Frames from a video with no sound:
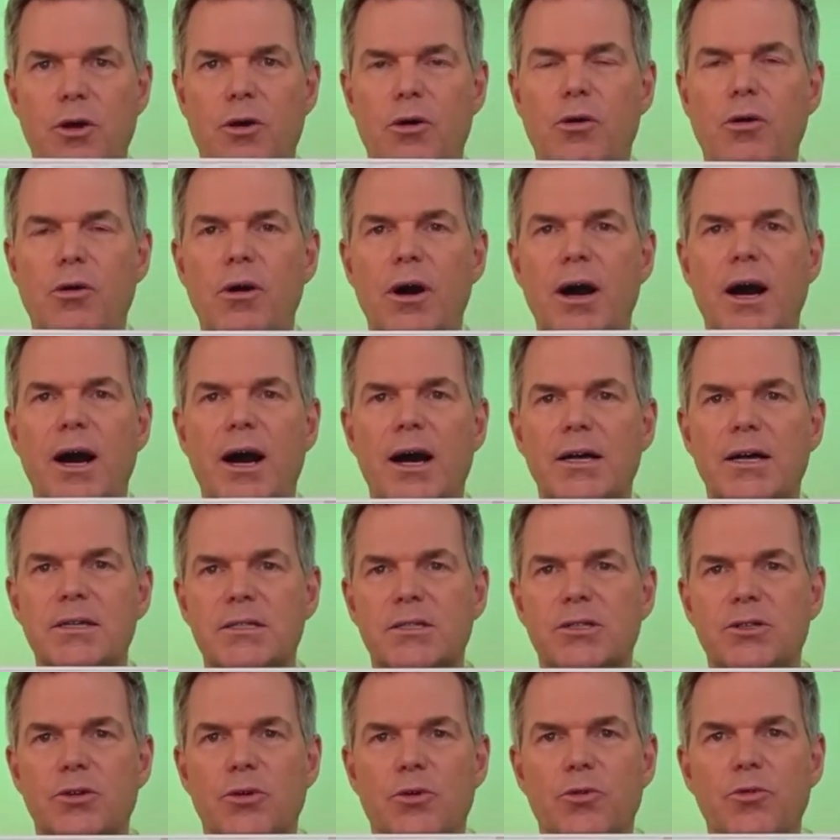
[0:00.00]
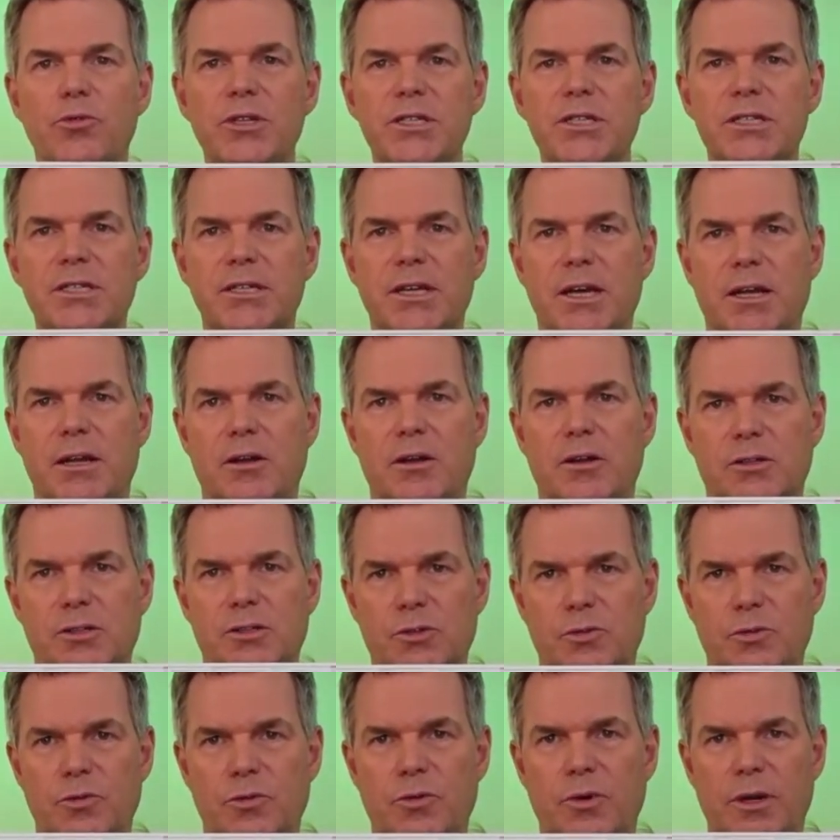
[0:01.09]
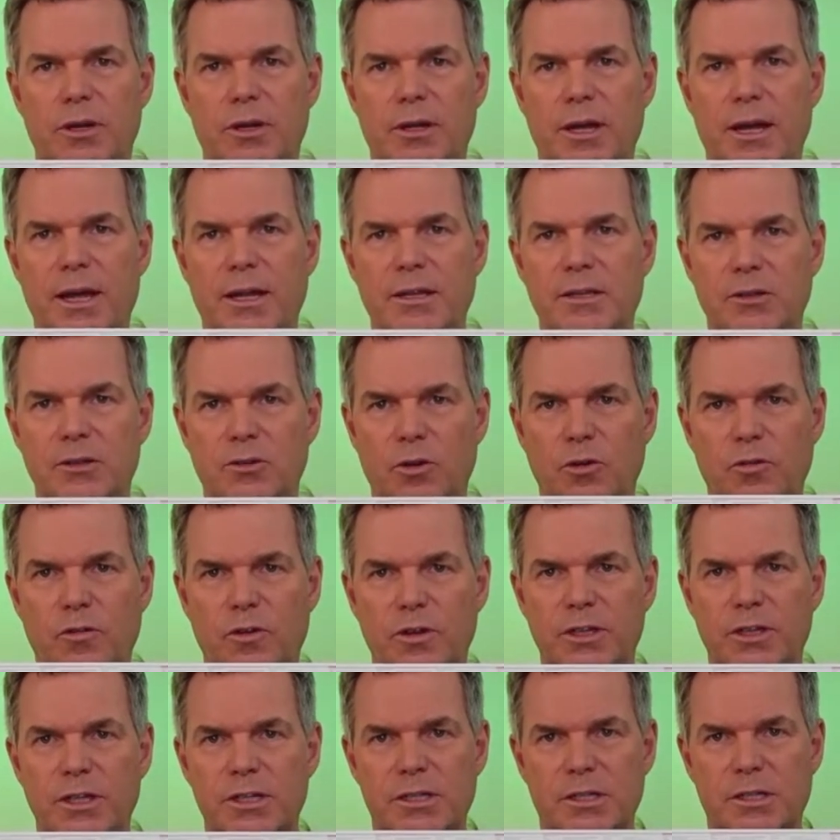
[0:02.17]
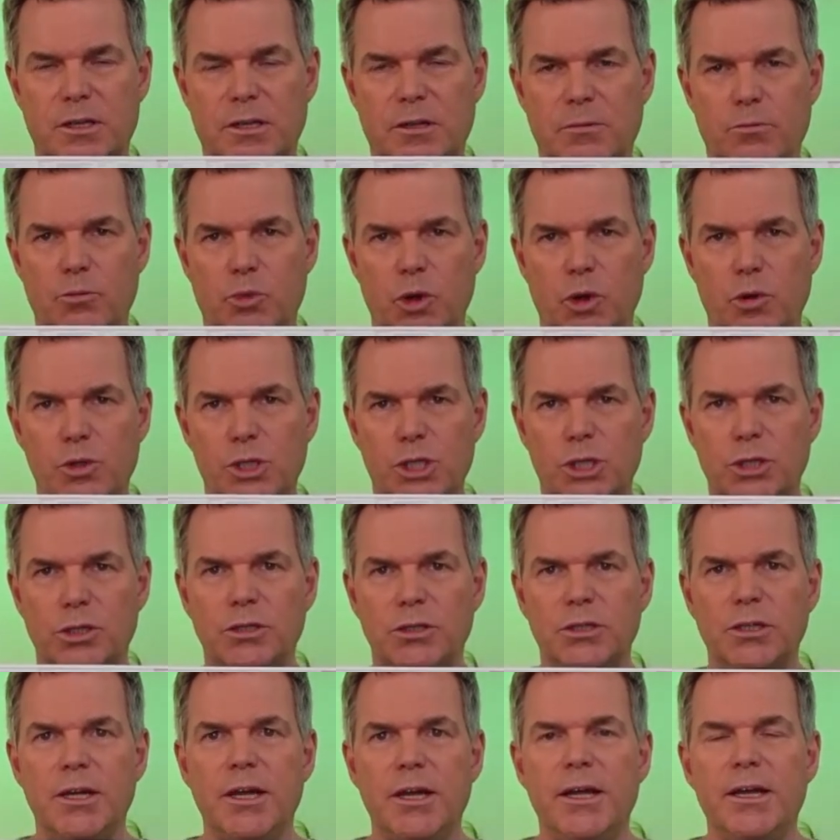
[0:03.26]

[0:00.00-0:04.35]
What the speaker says: or ask your reseller to hand over this brochure.